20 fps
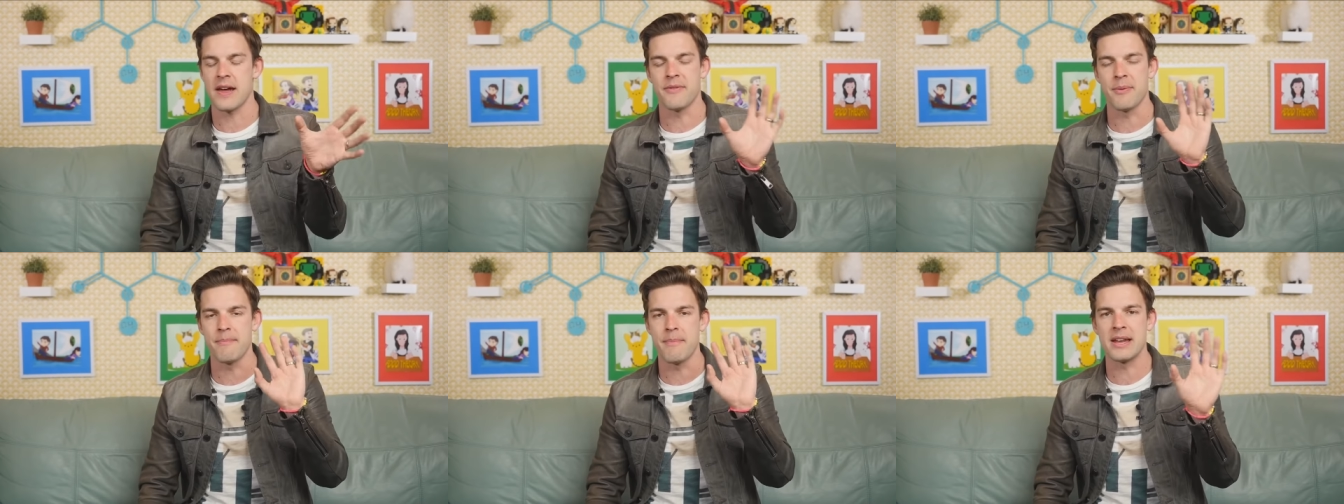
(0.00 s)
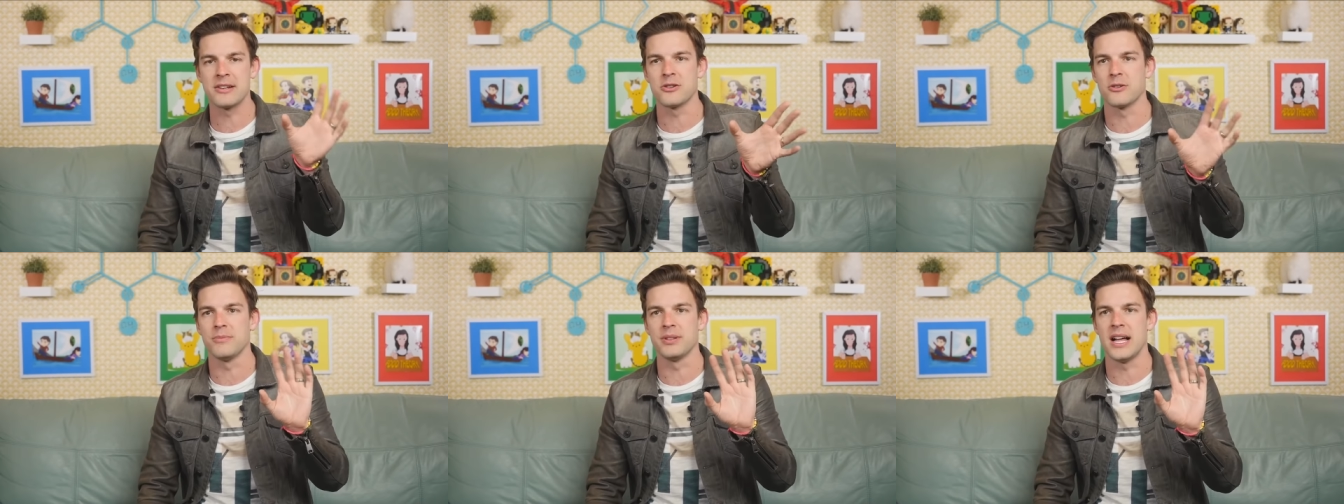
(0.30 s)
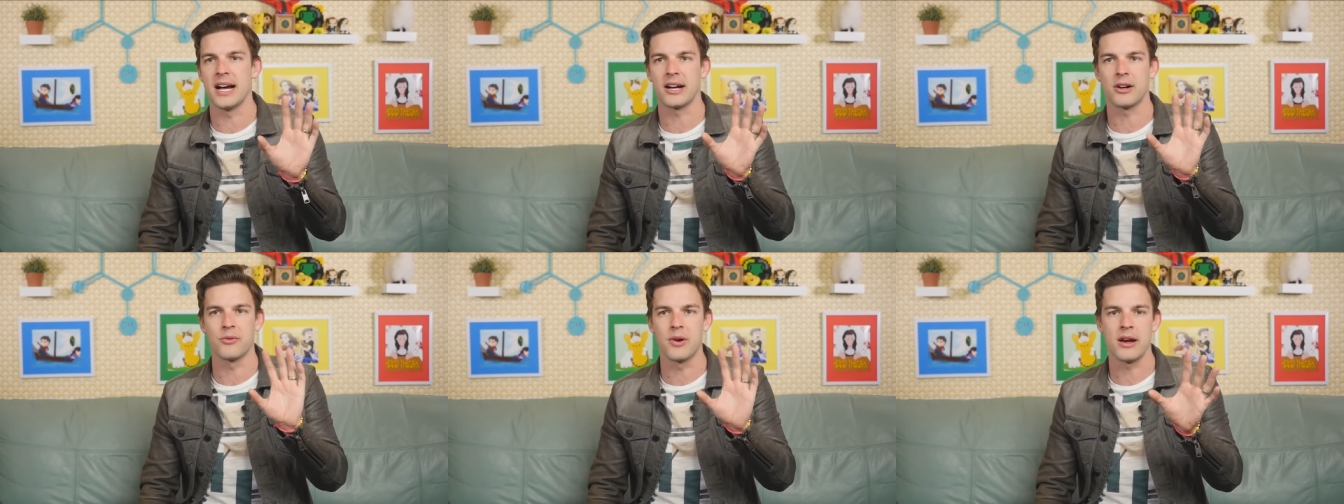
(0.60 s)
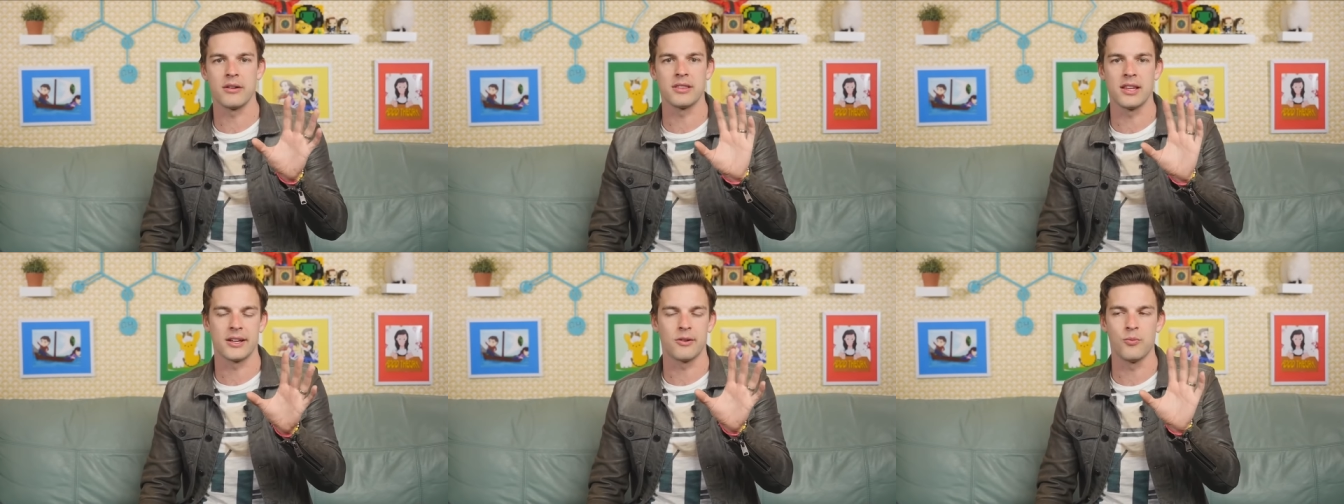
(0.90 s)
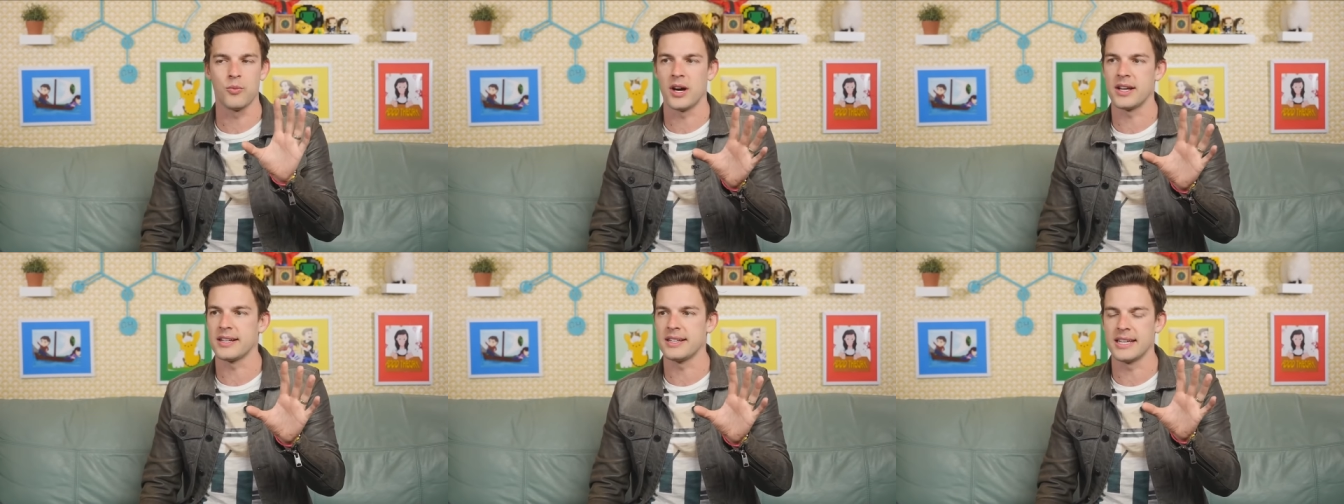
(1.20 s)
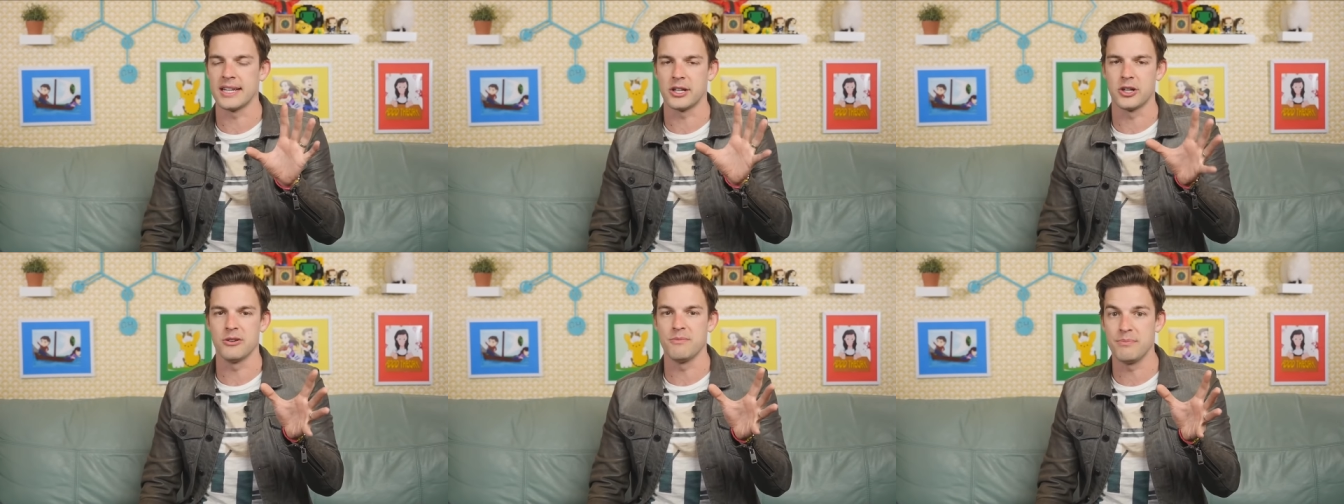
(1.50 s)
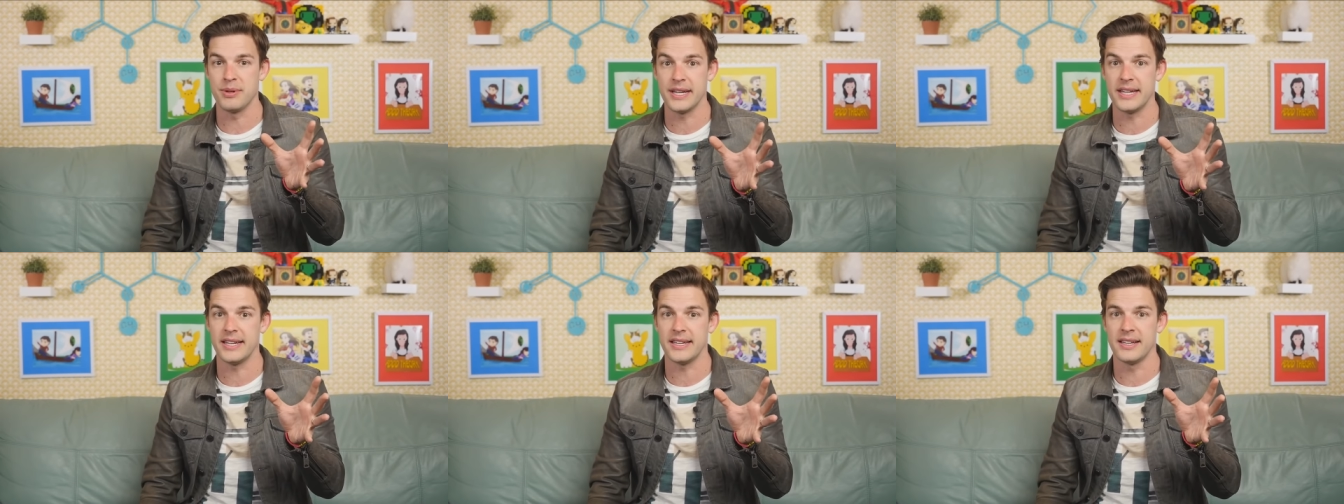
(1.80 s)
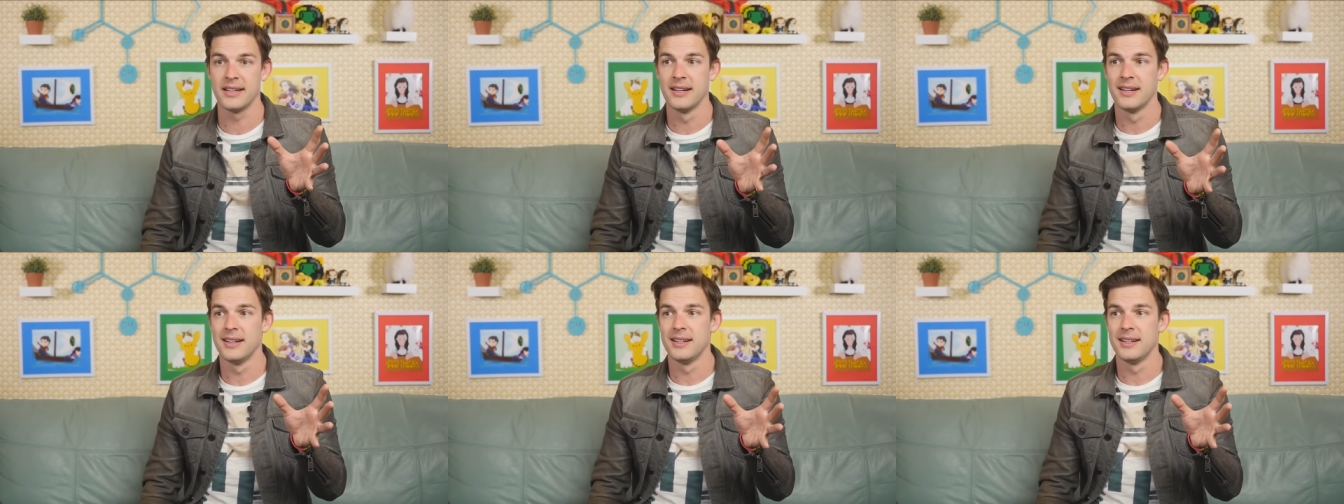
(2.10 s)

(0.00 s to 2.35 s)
a mental block around like what it could be.